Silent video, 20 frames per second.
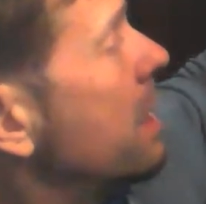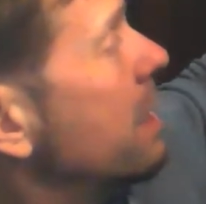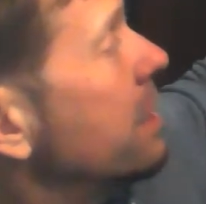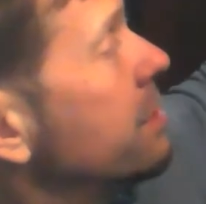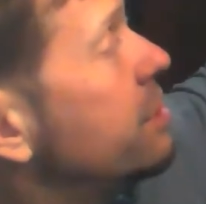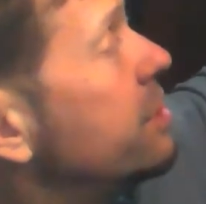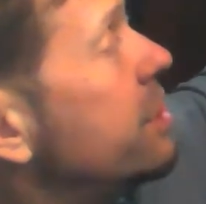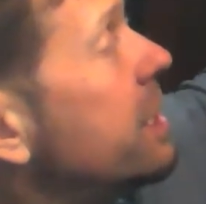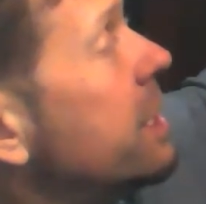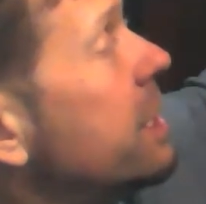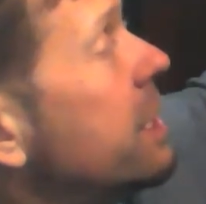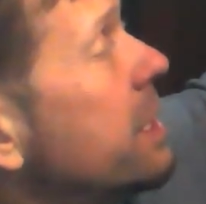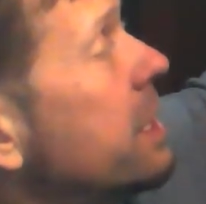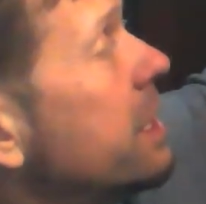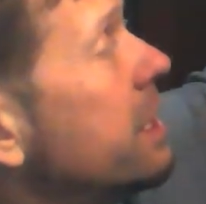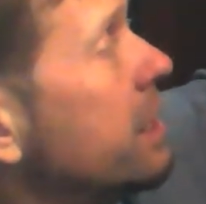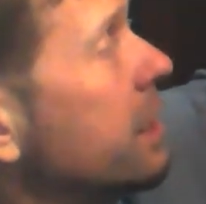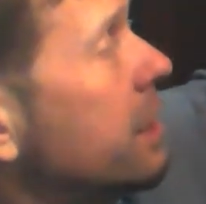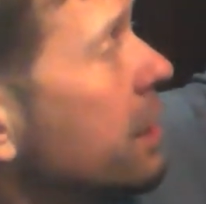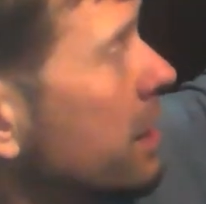
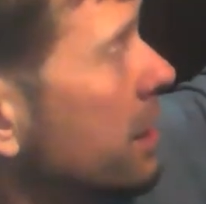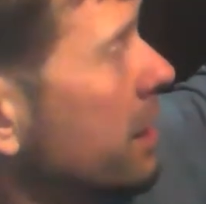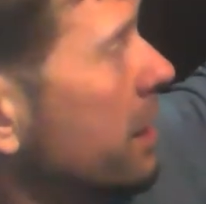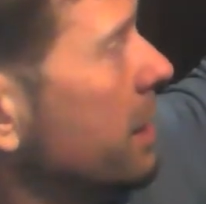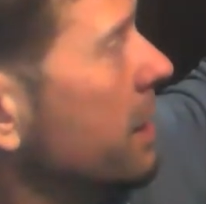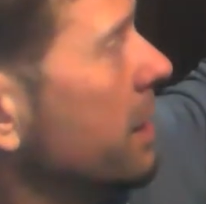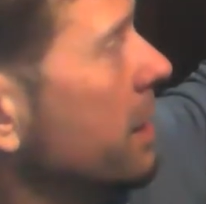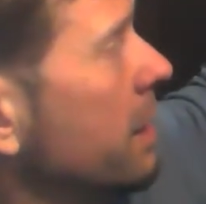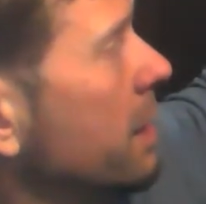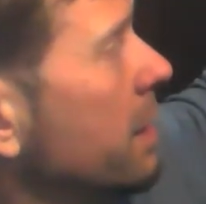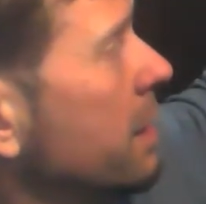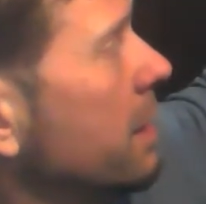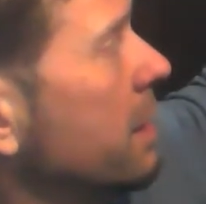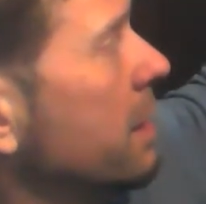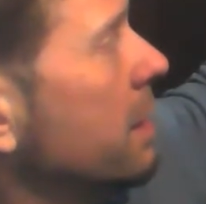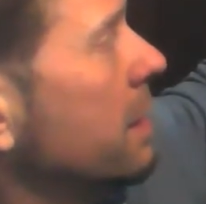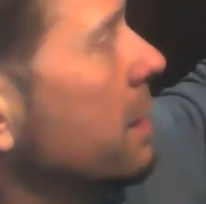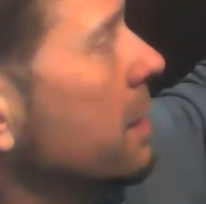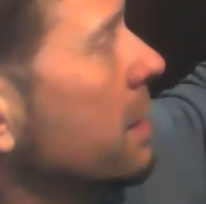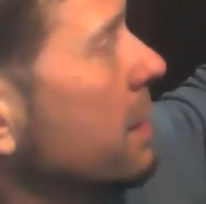
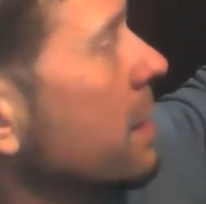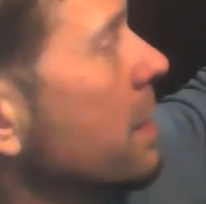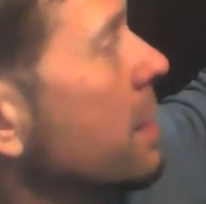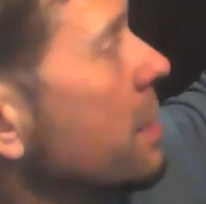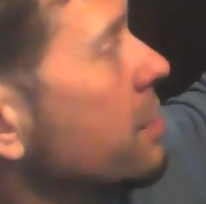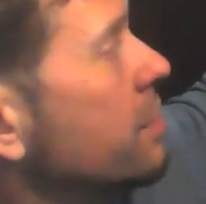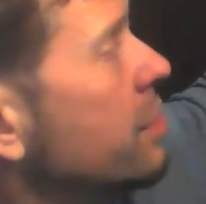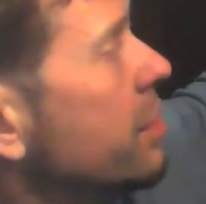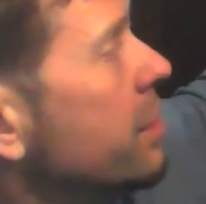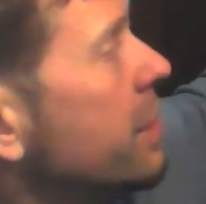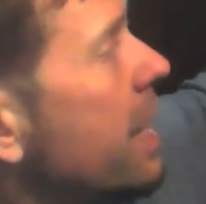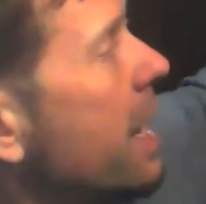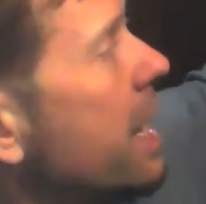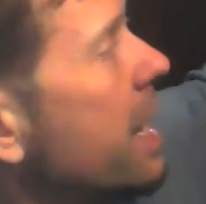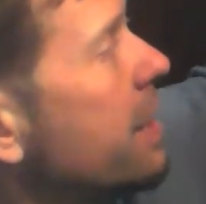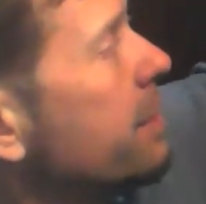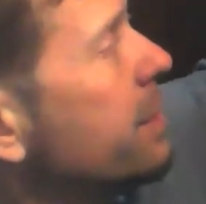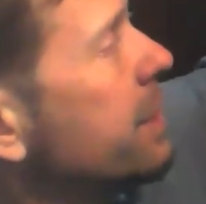G, G, A,